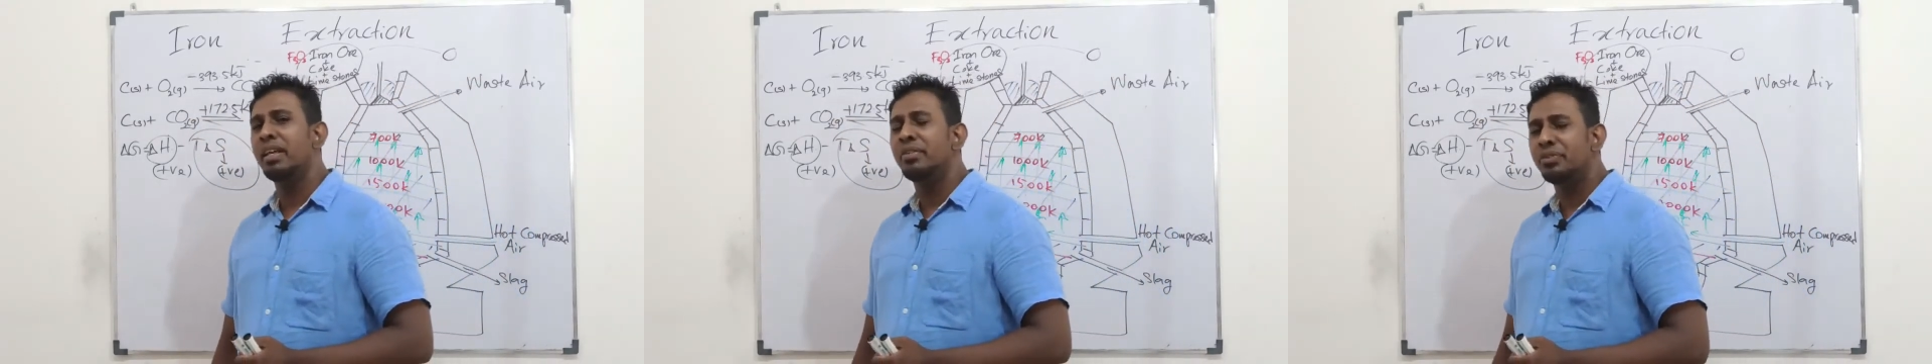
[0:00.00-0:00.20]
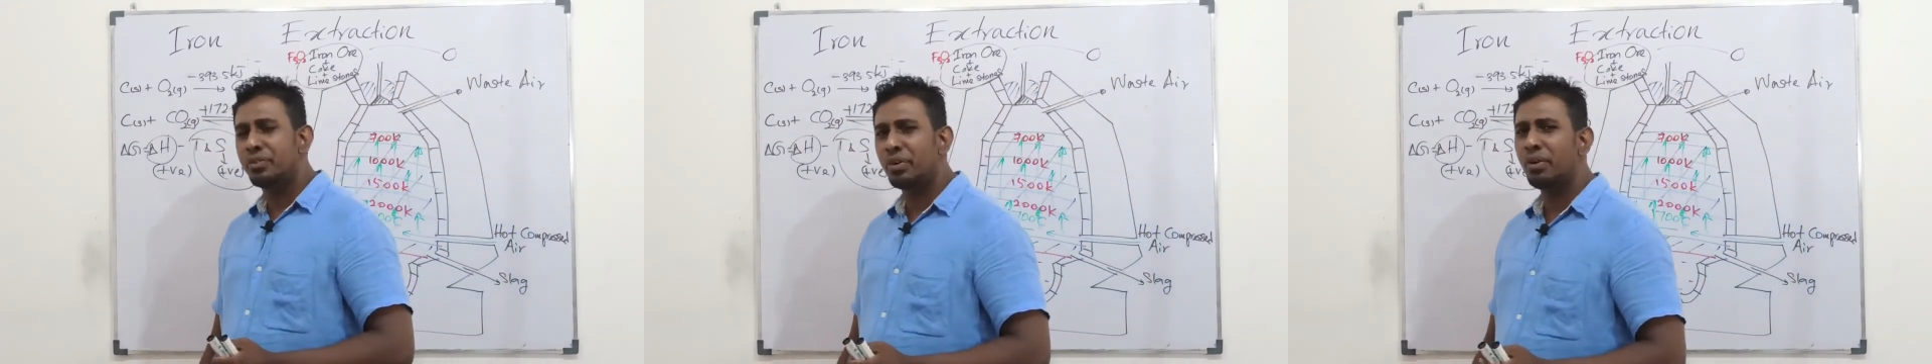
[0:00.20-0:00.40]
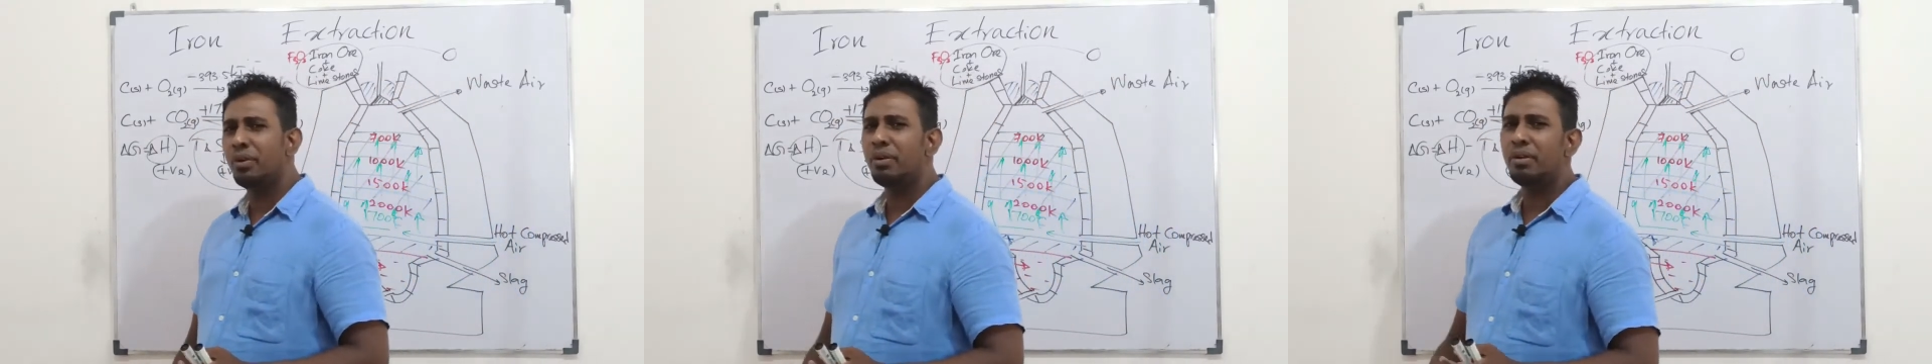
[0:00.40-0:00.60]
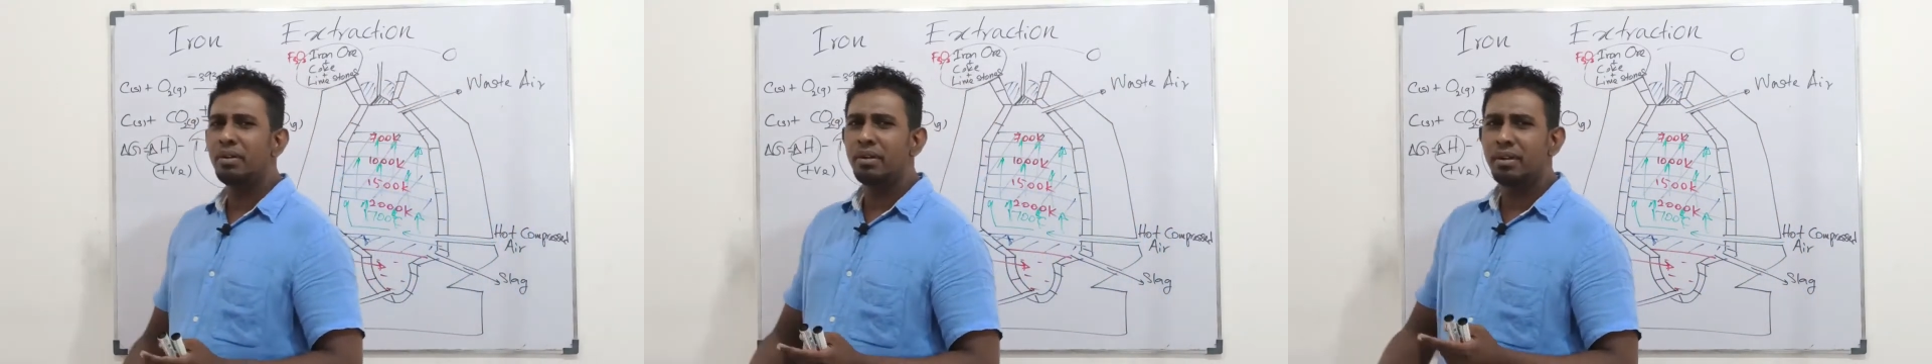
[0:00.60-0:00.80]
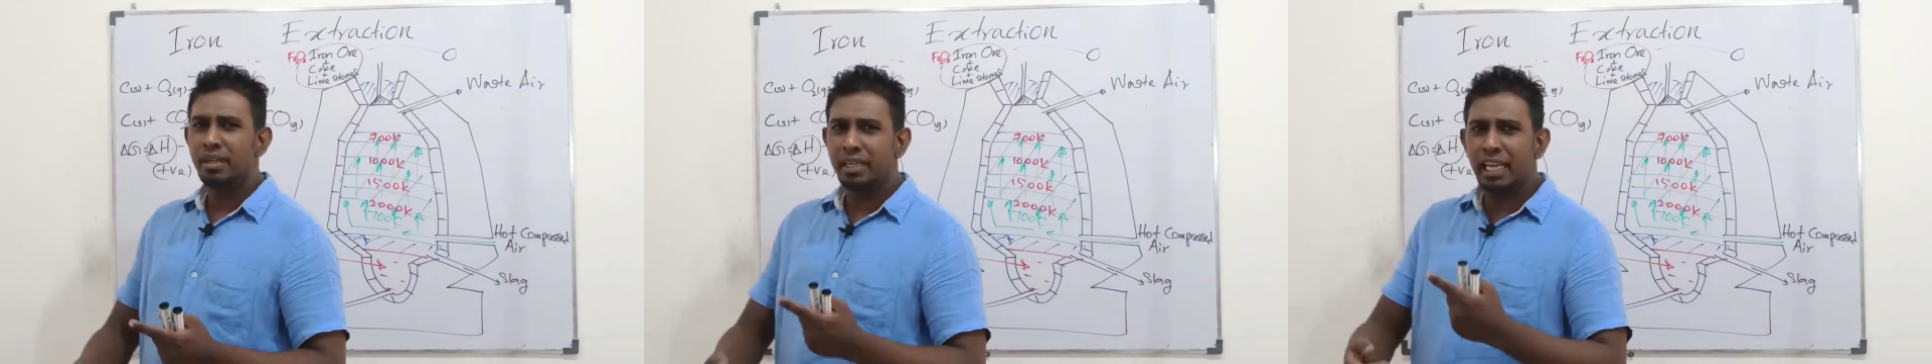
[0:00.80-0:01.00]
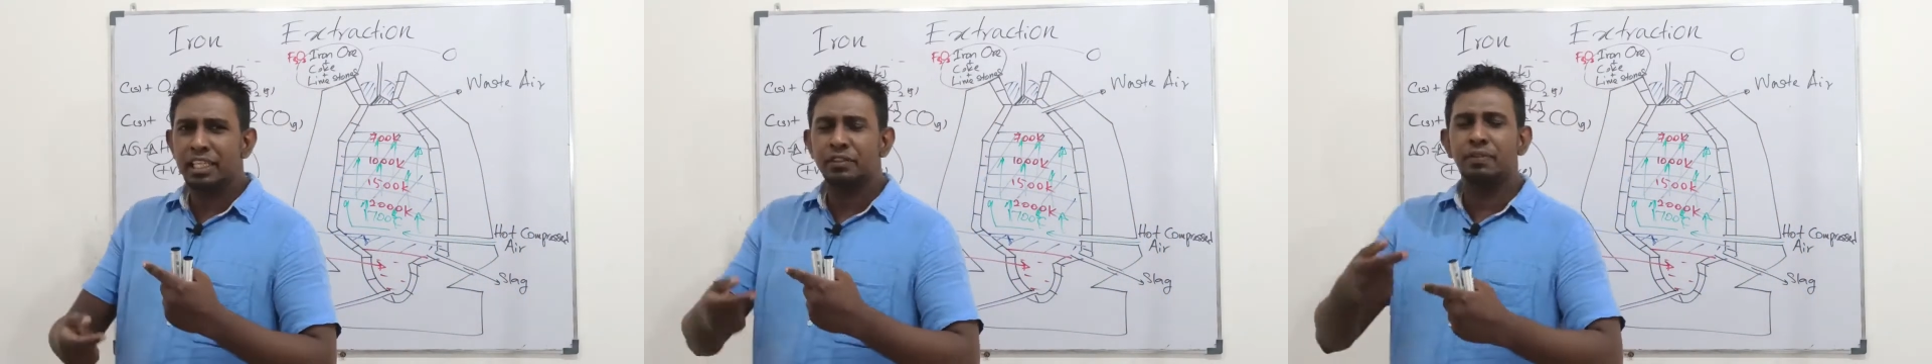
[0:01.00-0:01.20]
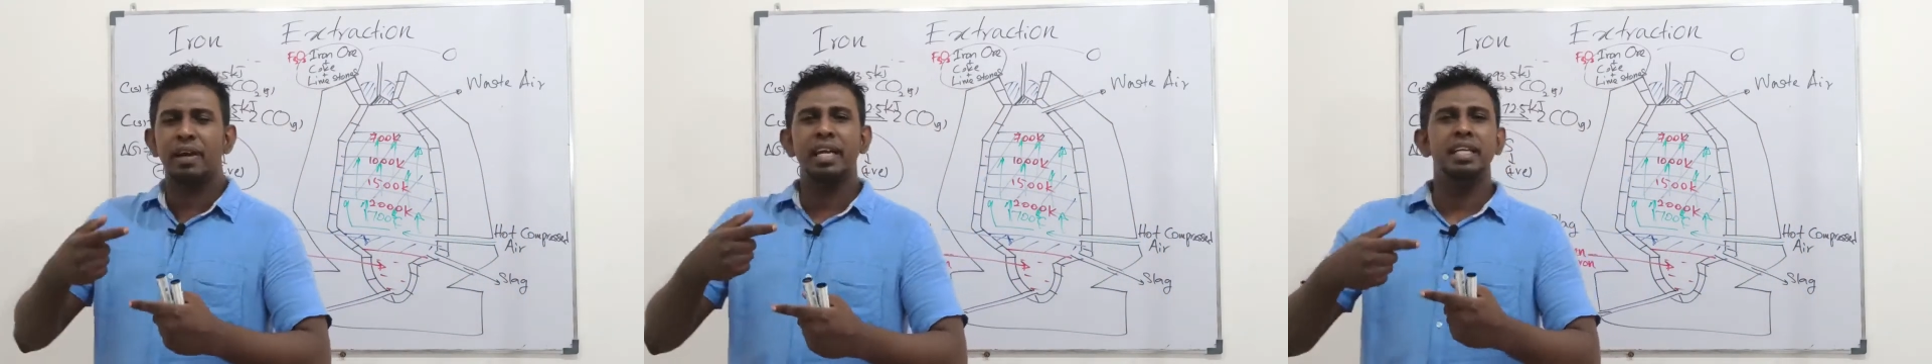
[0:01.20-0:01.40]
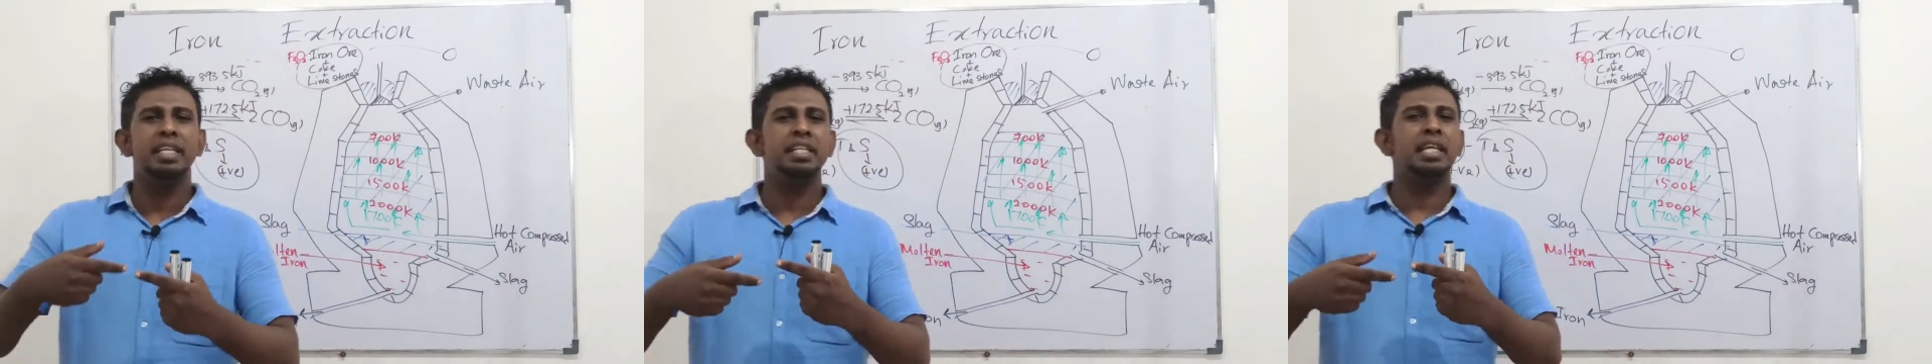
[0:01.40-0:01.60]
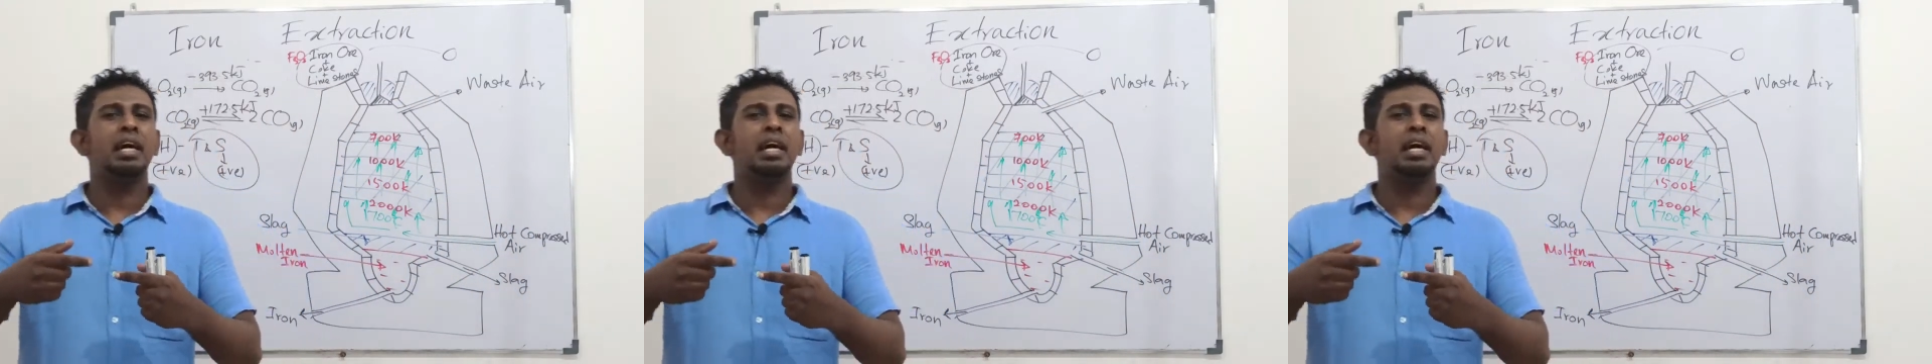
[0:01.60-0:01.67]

So let's find it